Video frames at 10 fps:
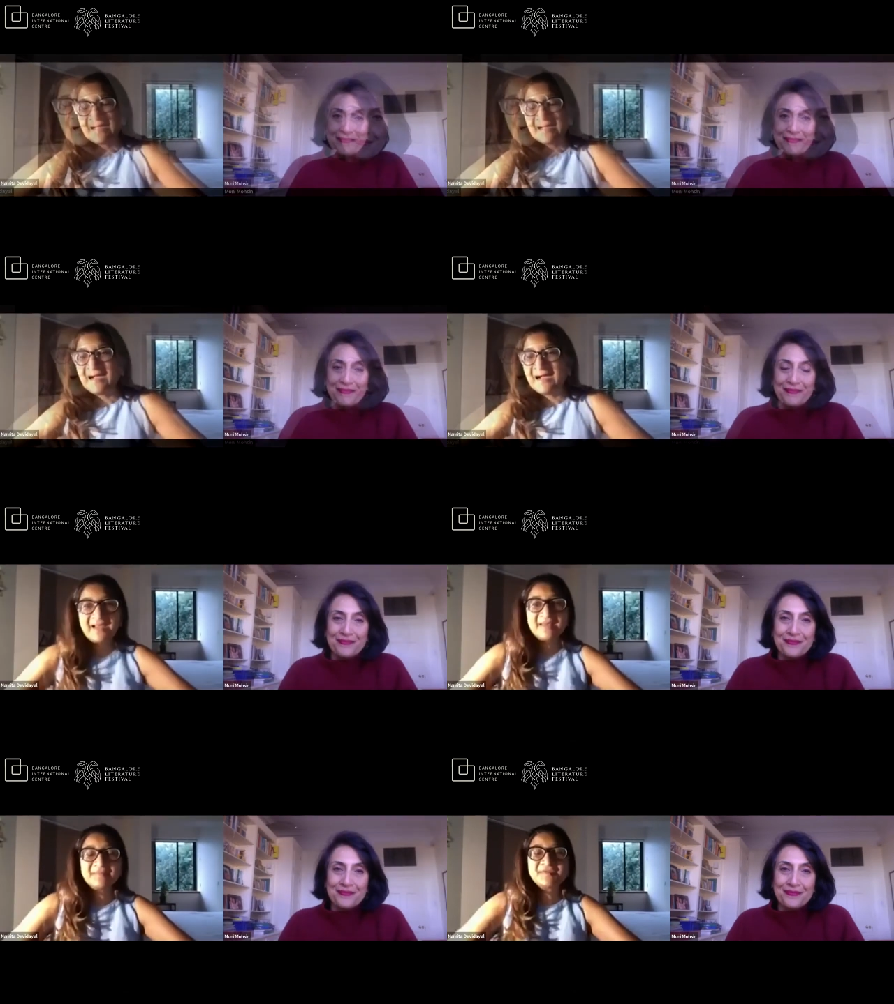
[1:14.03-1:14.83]
Speaker 1: I am
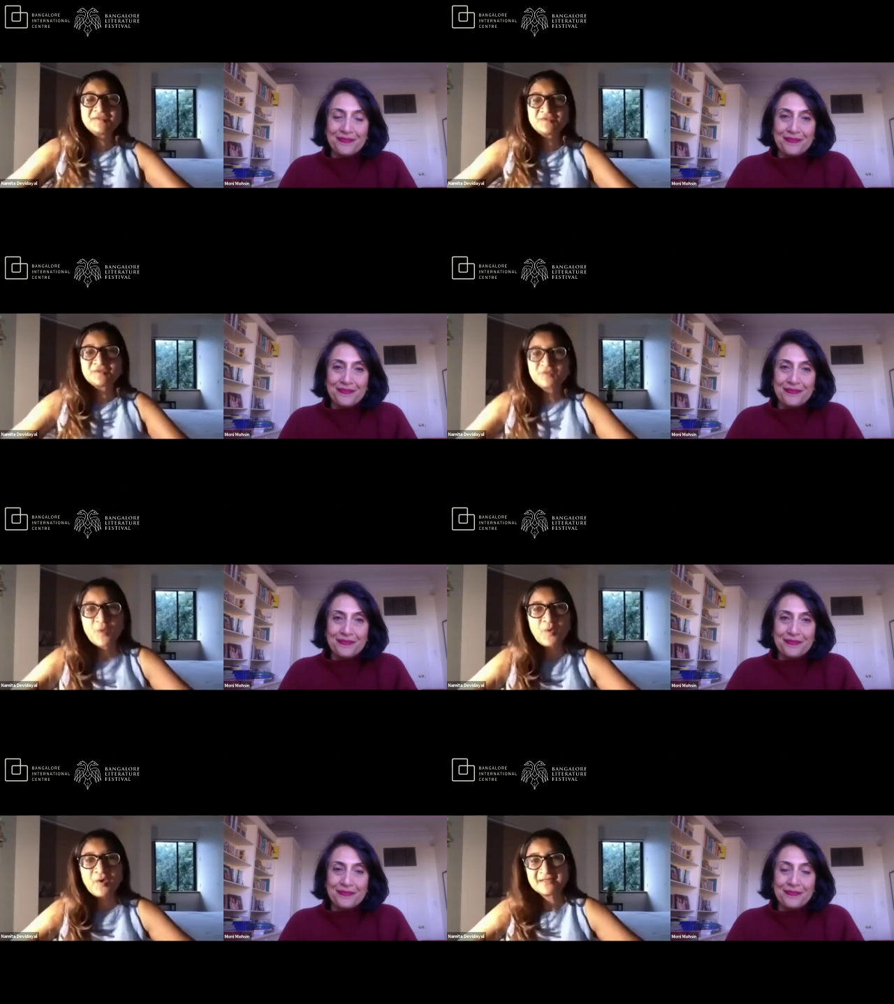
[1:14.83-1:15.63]
so
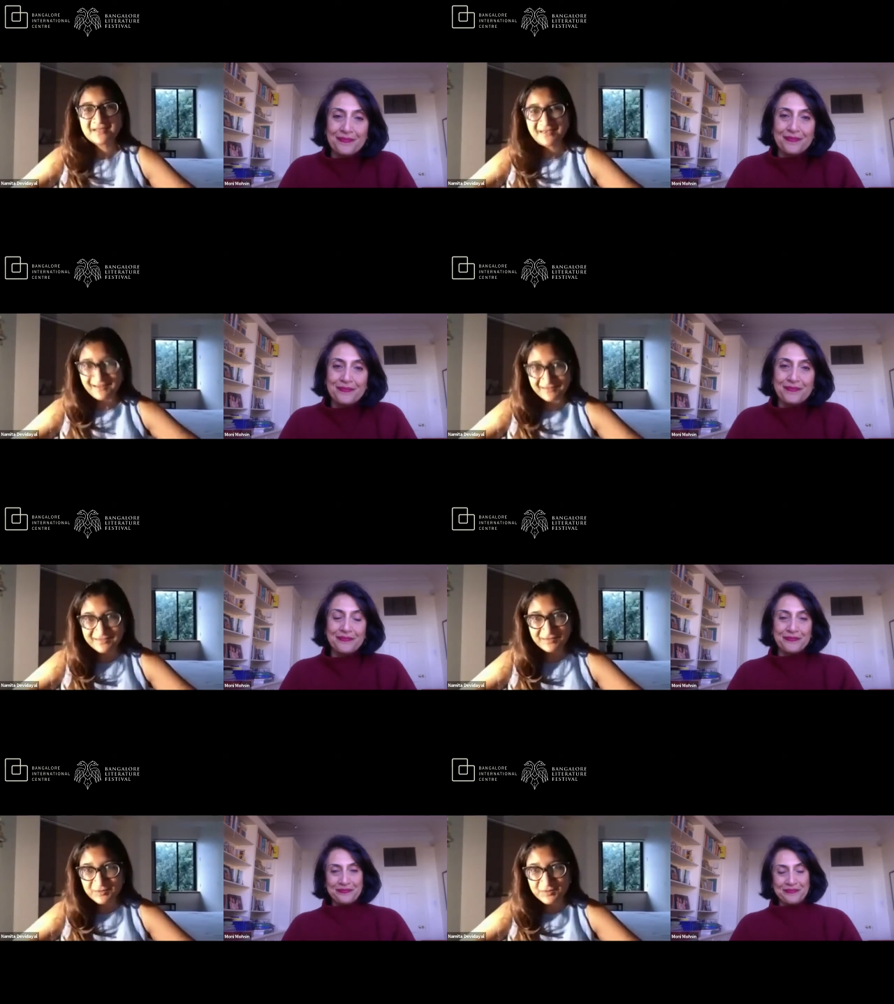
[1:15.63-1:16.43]
delighted
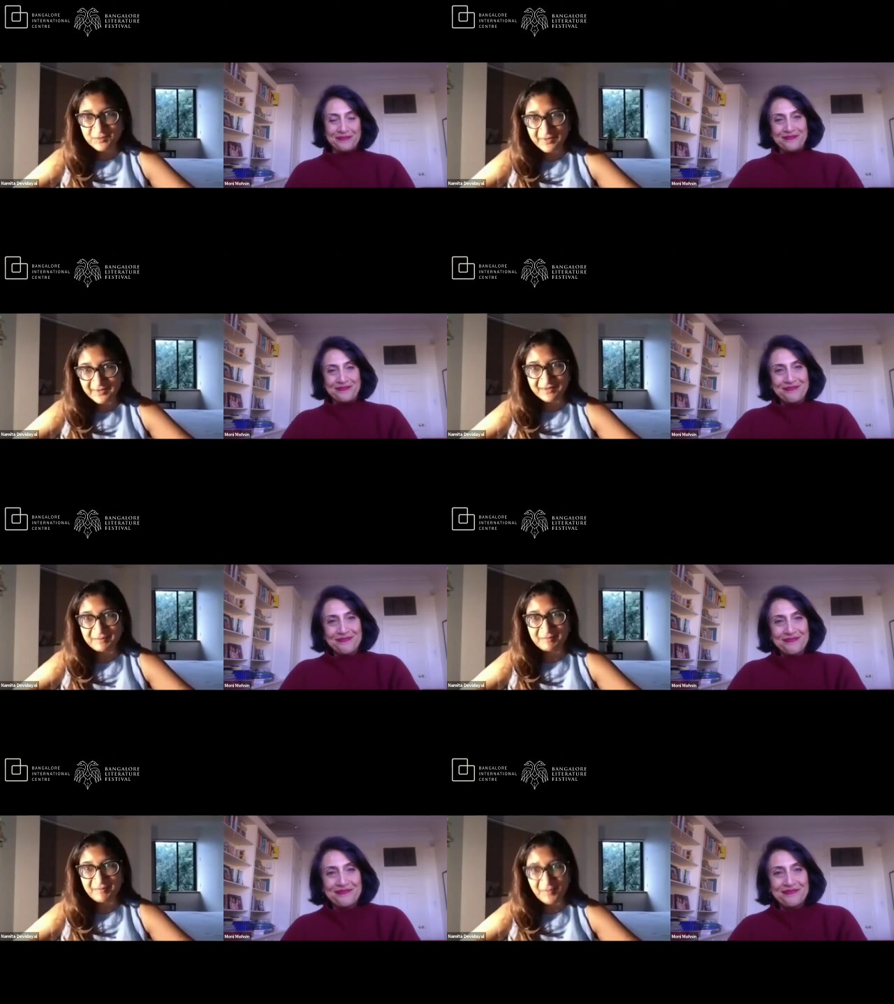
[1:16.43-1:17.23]
to welcome
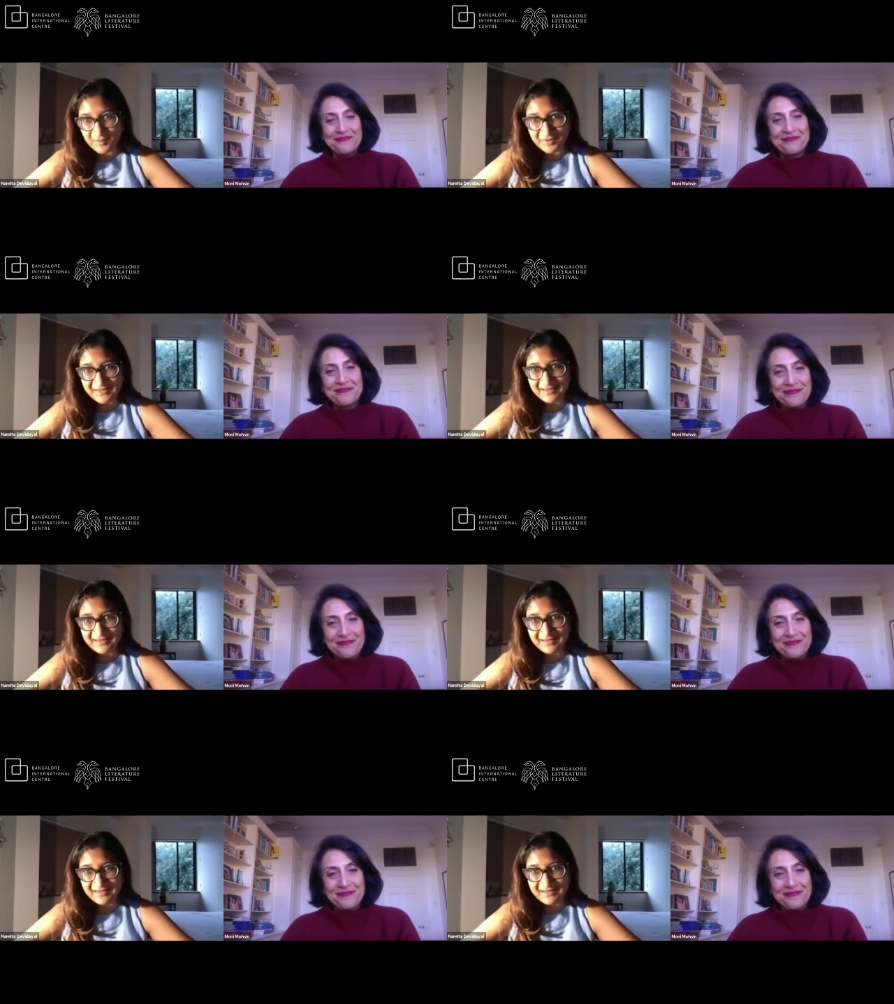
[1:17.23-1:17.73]
Moni.